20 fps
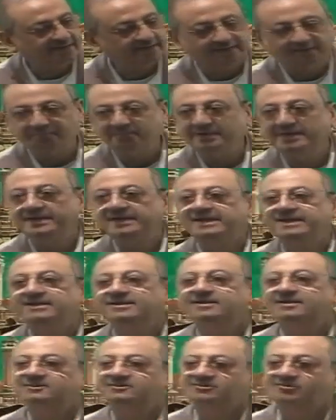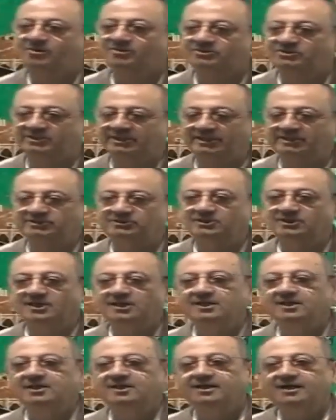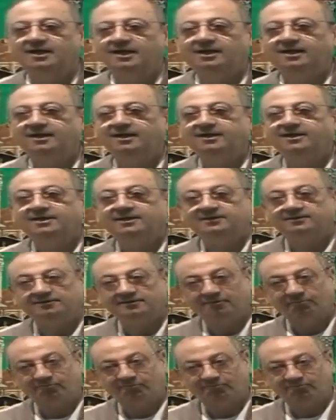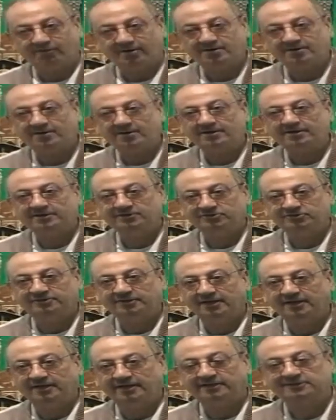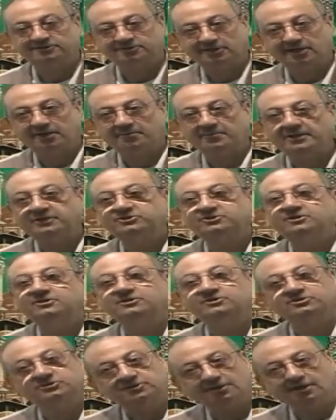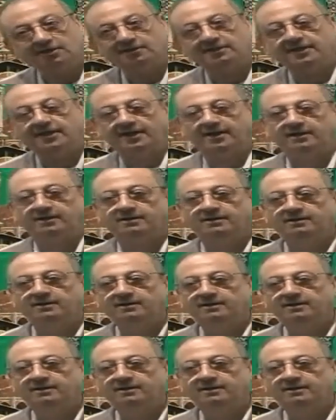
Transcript: The meaning does not change. Uh, the wonder is there, exclamation is still there.